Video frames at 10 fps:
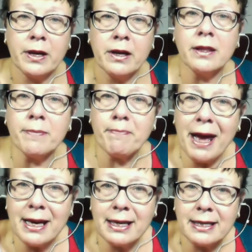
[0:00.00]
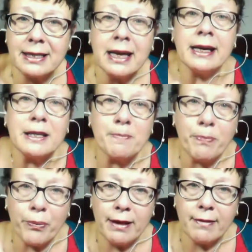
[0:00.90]
the pace, his
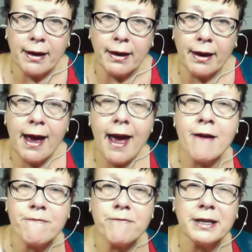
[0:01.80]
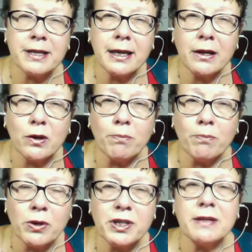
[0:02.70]
breathing, every single
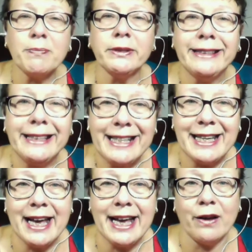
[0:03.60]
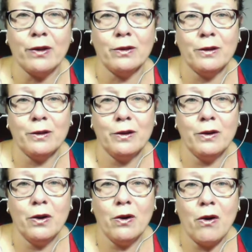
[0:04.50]
possible detail
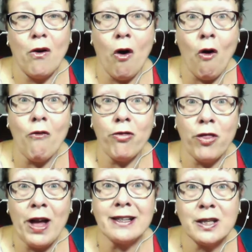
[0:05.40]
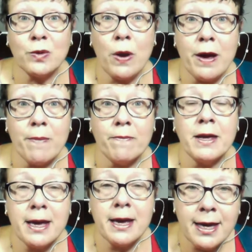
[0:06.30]
of that swim.
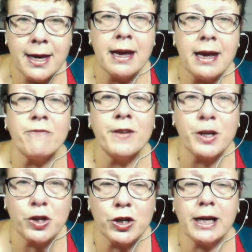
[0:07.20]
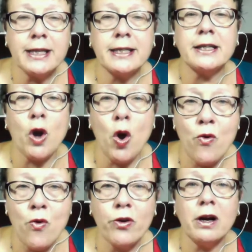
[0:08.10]
He visualized it
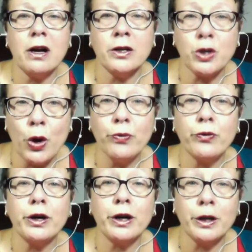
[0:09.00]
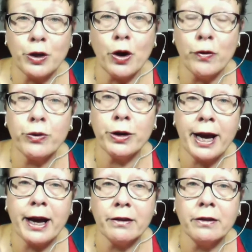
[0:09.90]
over and over and over
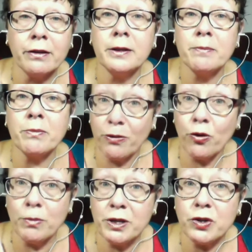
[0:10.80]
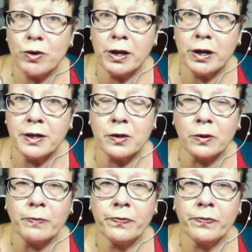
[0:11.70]
again, performance rehearsal,